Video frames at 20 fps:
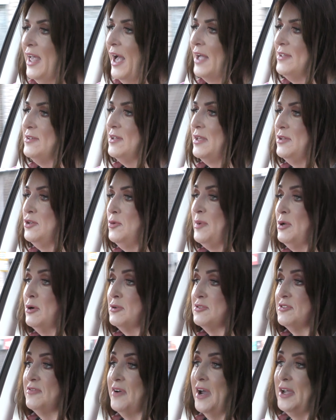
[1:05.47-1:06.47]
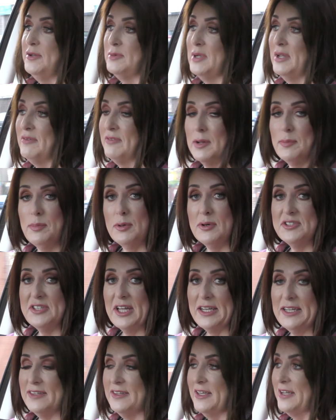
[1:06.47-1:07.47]
And then you'll be notified whenever I post
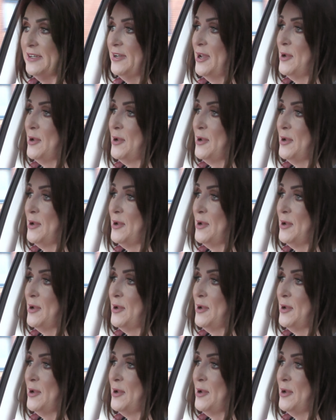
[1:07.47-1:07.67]
anything